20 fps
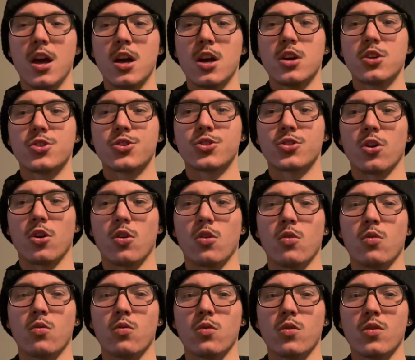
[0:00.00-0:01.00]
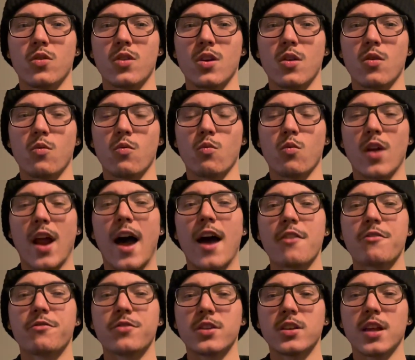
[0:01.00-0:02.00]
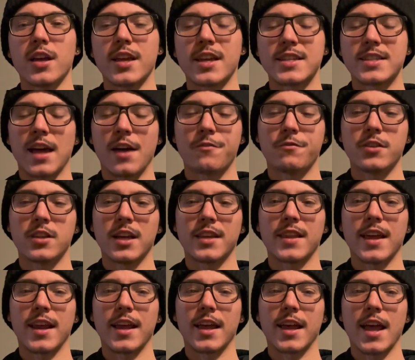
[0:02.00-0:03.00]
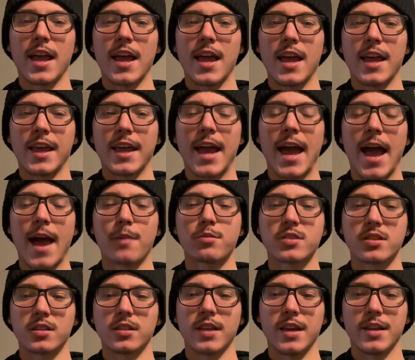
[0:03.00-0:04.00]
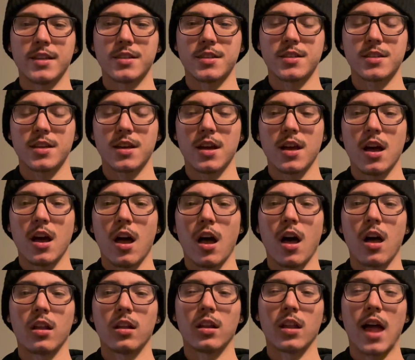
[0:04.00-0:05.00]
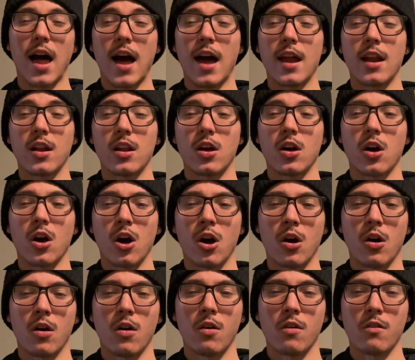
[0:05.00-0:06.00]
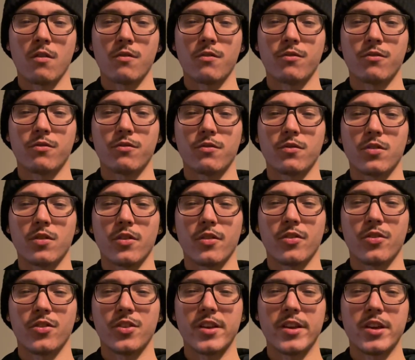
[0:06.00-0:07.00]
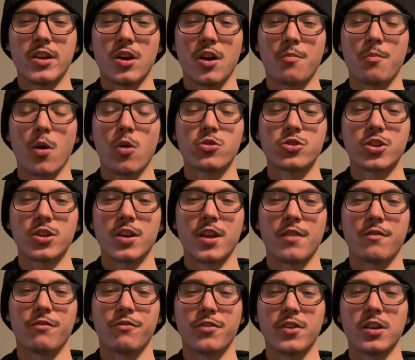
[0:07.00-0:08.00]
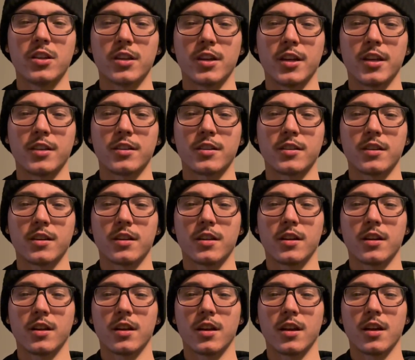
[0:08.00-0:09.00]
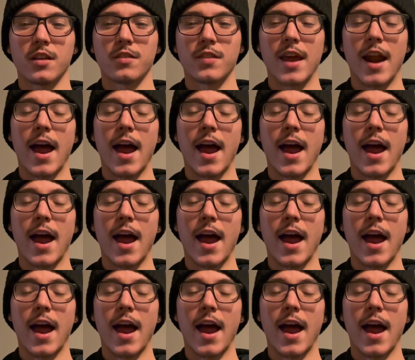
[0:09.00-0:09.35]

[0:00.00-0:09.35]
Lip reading: So what I feel like is that it encapsulates a lot of the emotion and feeling that I